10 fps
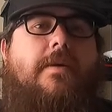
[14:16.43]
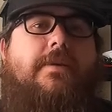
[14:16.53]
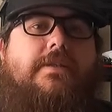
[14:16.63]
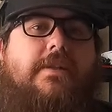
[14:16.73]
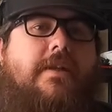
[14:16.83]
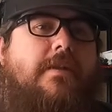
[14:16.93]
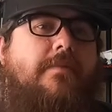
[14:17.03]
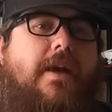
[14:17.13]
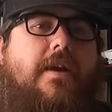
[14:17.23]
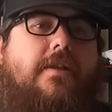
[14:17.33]
I'm excited
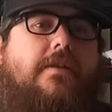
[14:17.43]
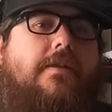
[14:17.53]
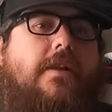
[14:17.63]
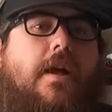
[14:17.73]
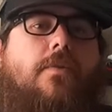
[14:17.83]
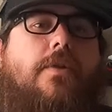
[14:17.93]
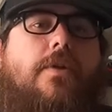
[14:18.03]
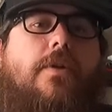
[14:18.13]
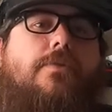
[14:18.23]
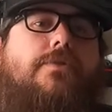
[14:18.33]
about it. I want to
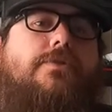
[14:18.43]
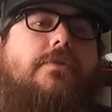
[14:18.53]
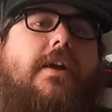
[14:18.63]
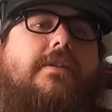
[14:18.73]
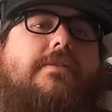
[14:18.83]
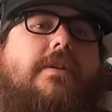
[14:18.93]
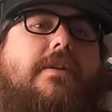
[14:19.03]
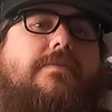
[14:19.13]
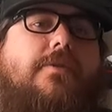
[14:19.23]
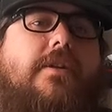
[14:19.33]
know what you guys'
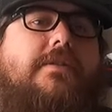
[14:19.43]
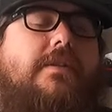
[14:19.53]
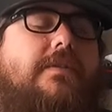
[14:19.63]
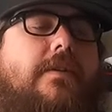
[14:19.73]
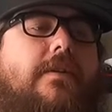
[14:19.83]
thoughts process